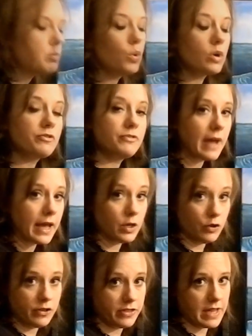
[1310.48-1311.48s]
more
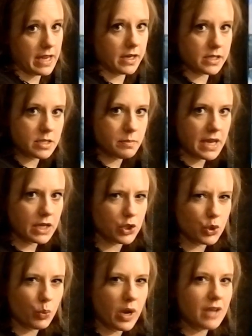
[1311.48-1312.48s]
final thing to make
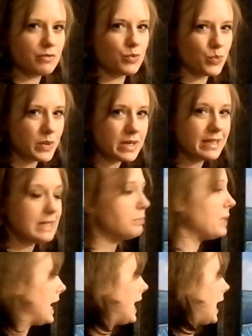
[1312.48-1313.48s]
your wave really
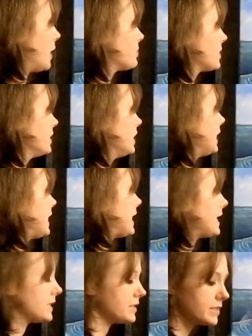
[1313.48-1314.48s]
pop
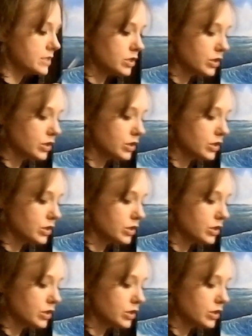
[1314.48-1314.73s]
is